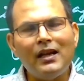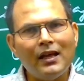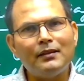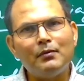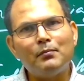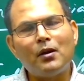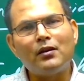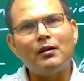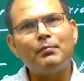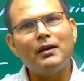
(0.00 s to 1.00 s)
has been brought
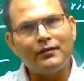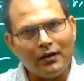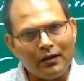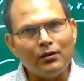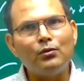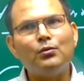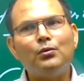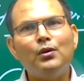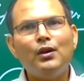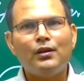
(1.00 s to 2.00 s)
up as a Hindu,